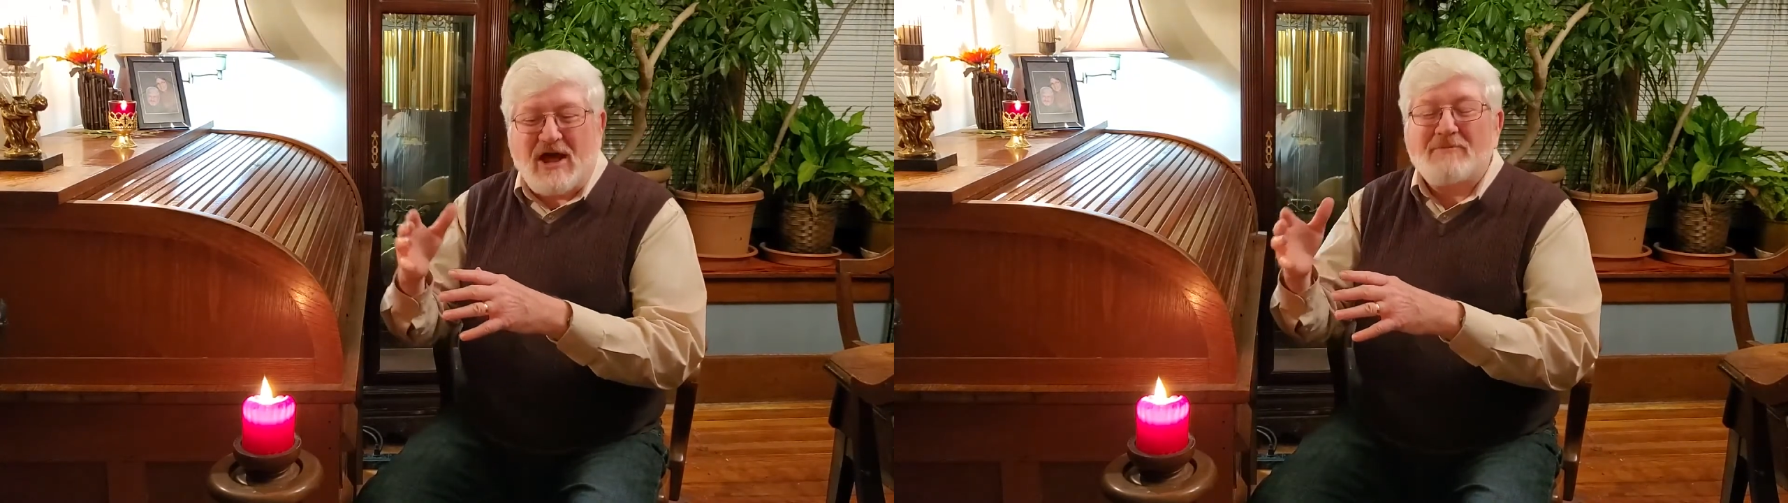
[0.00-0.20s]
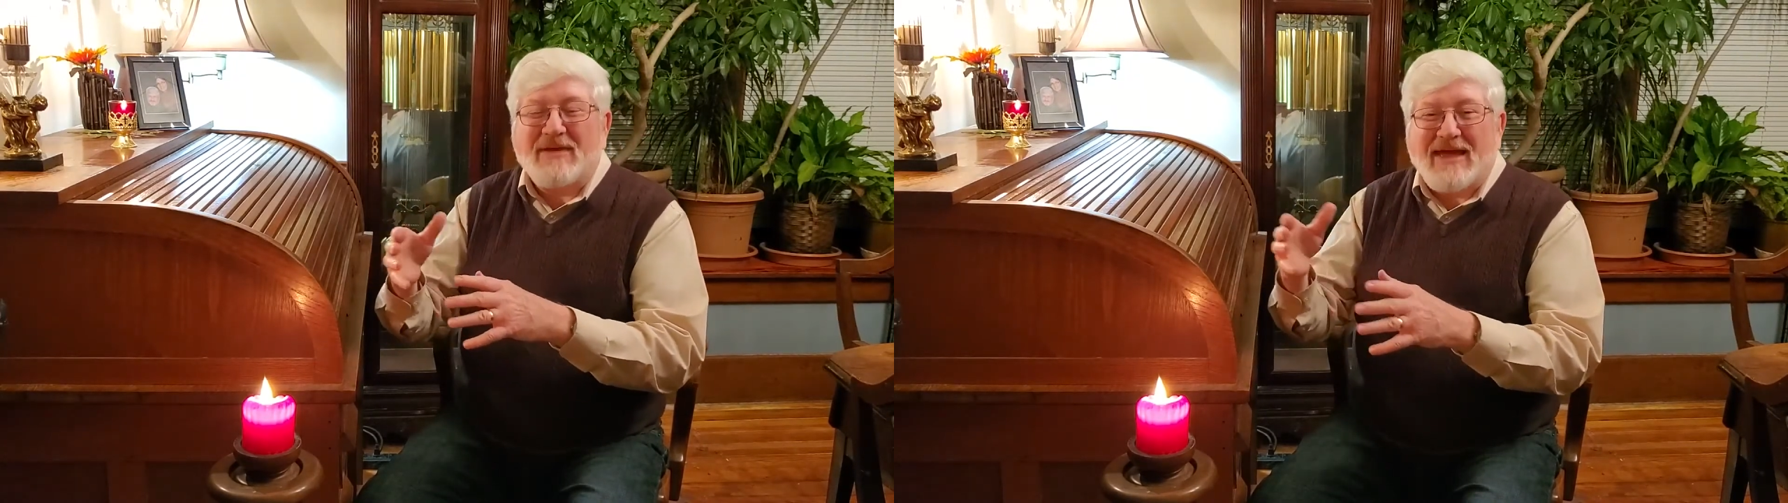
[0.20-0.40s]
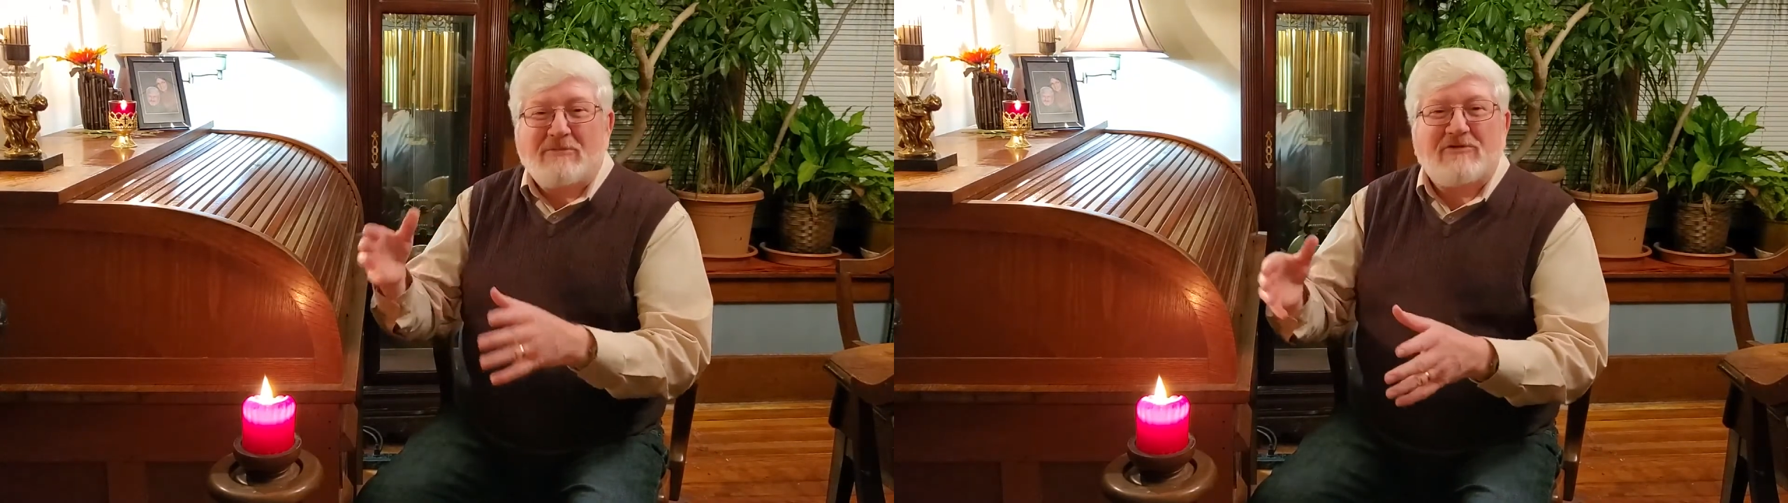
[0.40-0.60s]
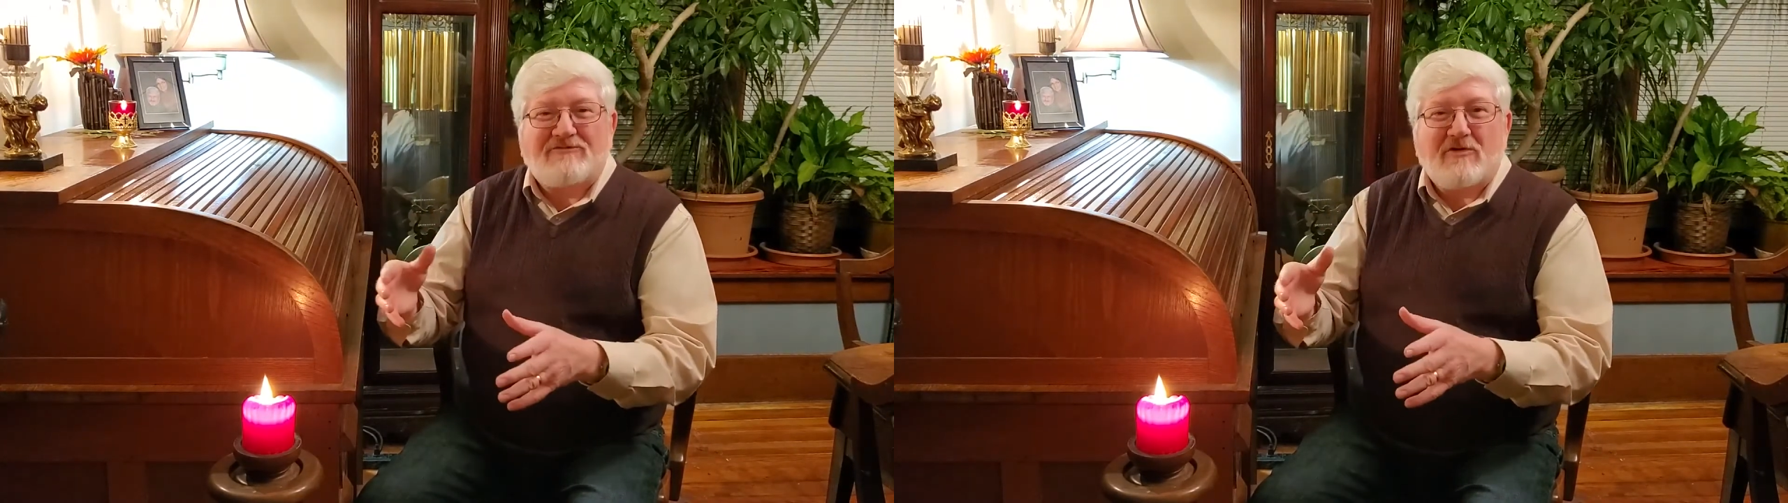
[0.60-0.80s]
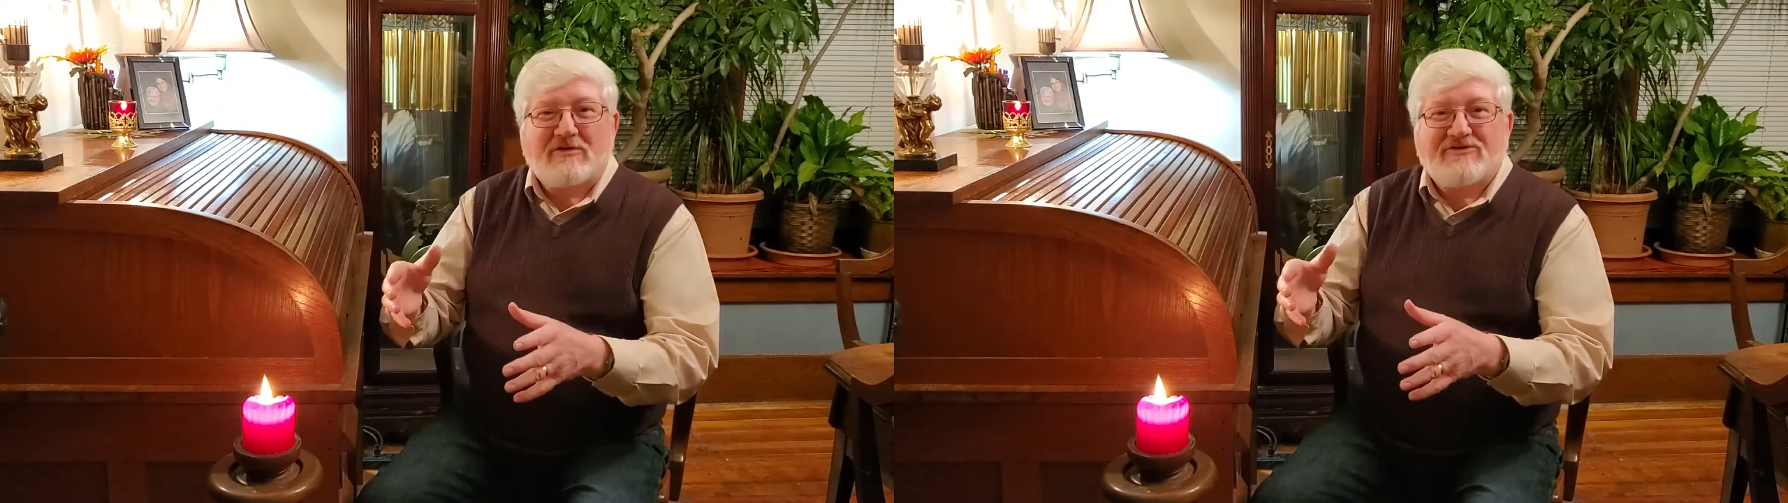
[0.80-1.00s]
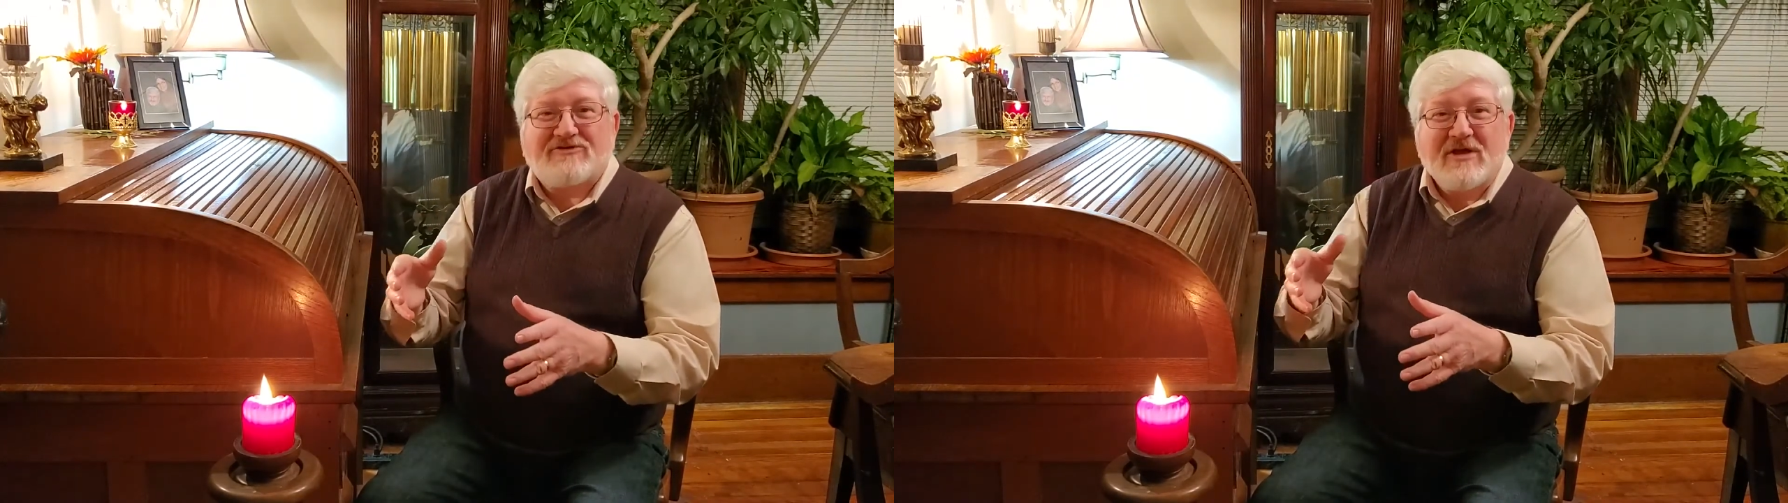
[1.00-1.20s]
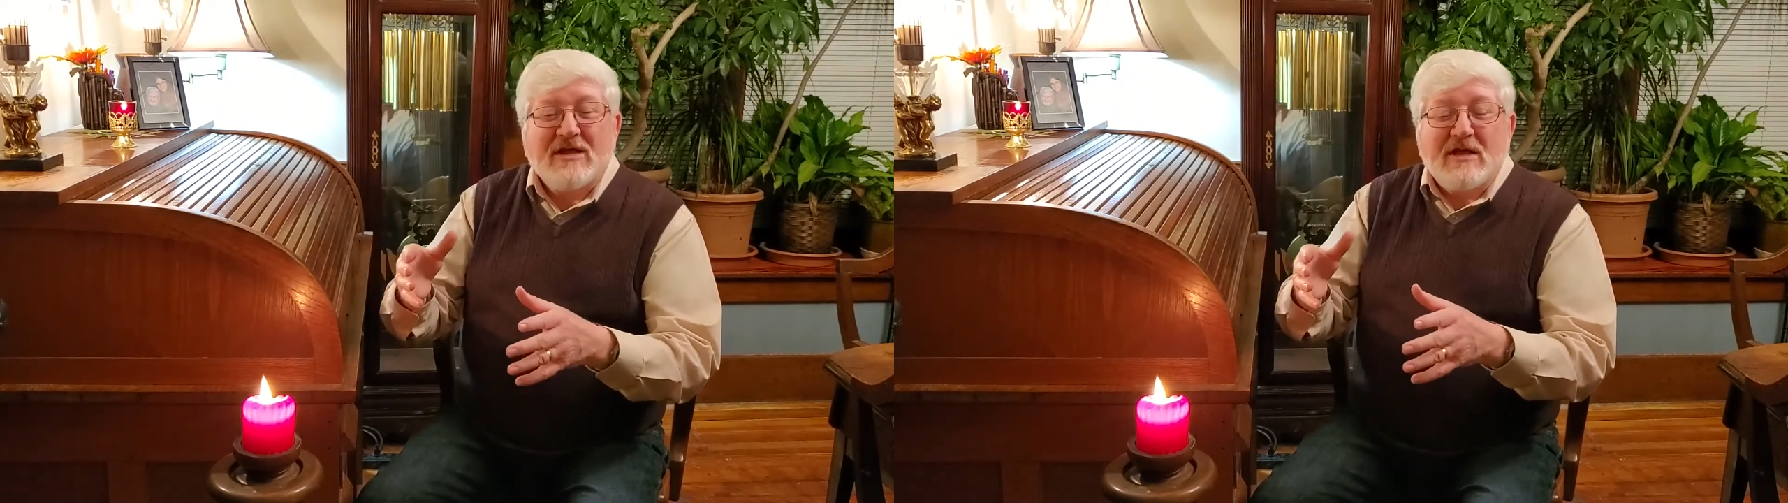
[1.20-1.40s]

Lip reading: not being able to focus,